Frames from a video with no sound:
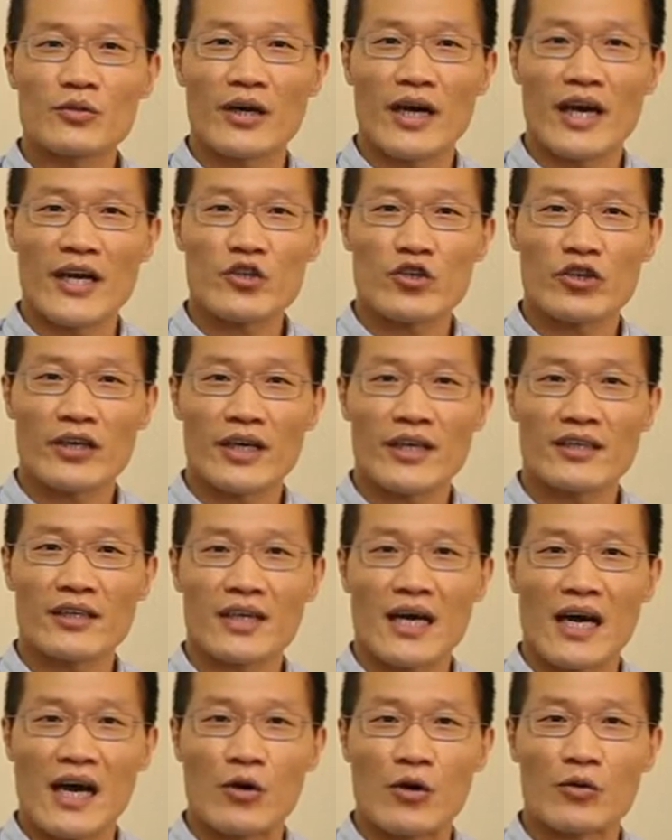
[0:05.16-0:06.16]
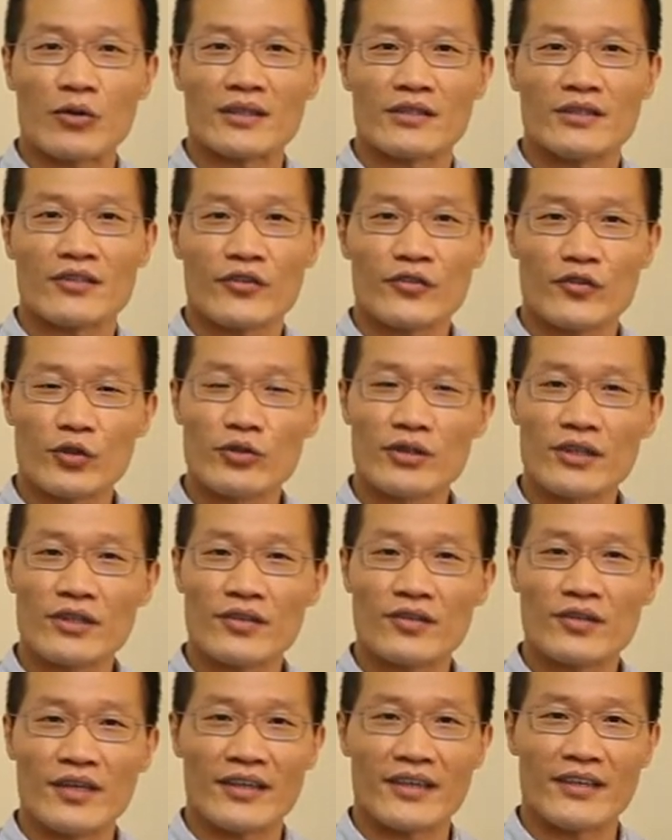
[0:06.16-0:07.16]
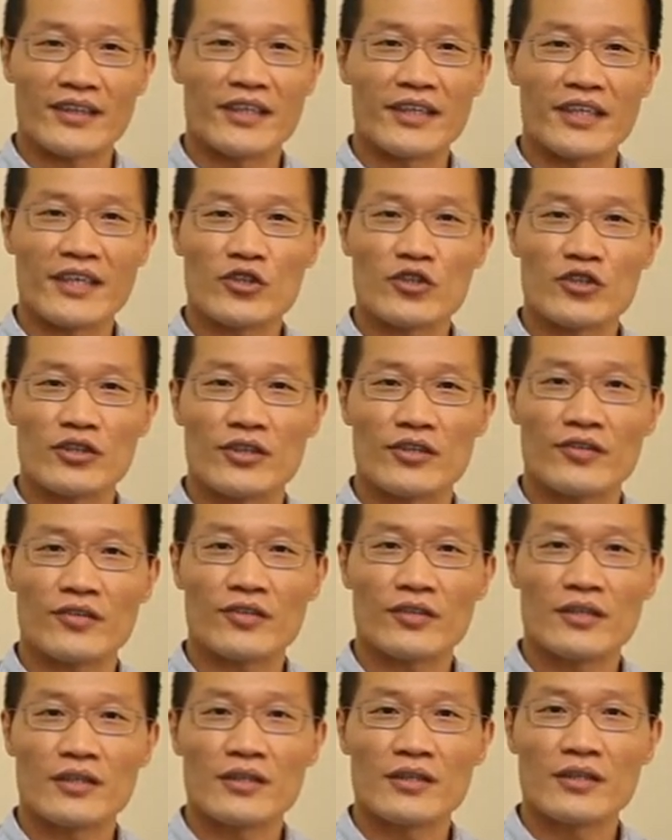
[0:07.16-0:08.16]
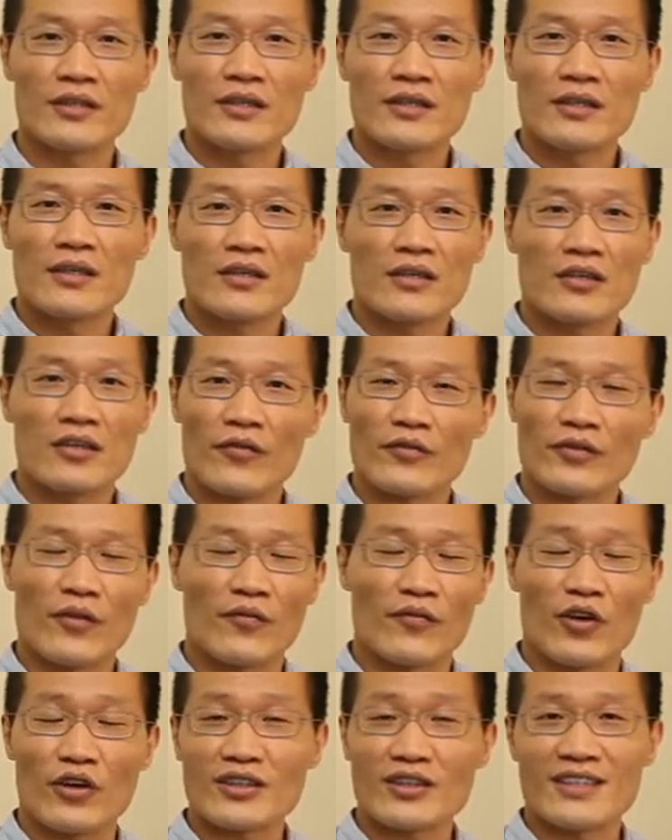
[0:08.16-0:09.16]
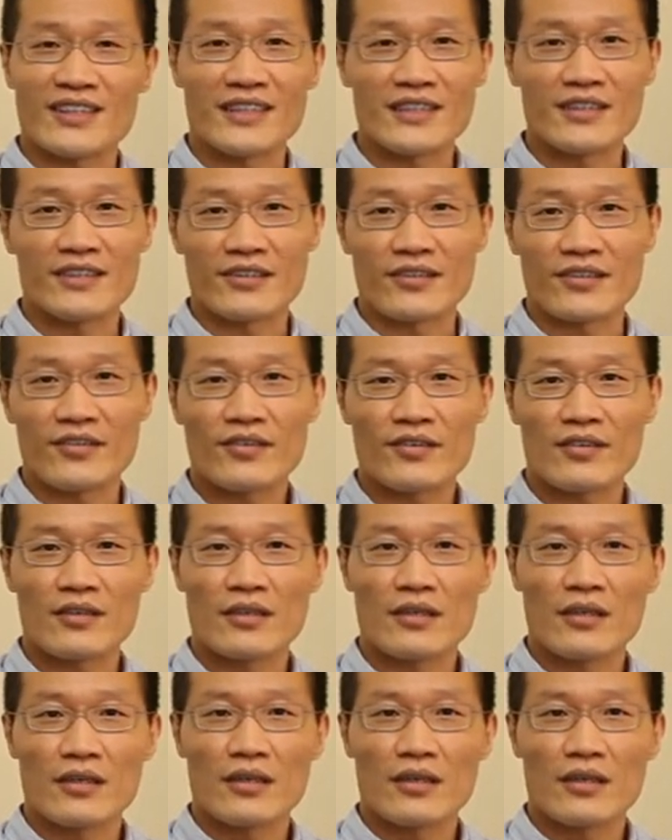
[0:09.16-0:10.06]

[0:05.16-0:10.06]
to educate our students and teenagers of the thought leaders.